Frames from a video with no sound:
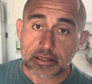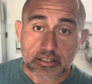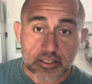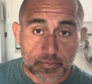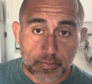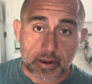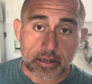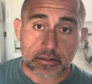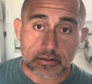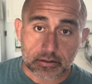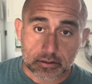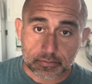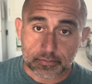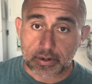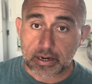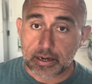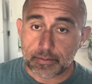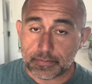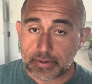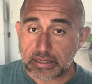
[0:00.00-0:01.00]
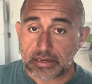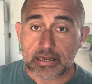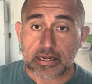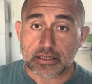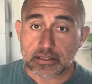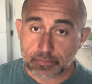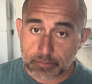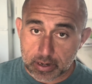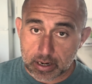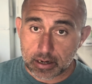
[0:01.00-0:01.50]
sponsored by Big
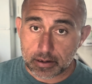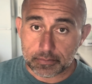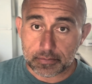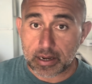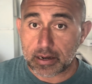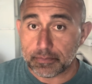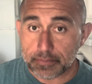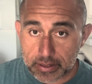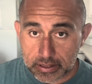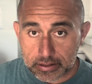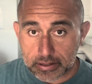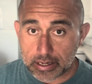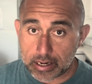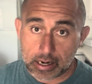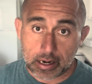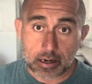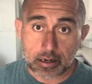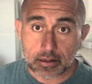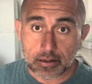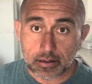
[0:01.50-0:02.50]
K's mom and Big K.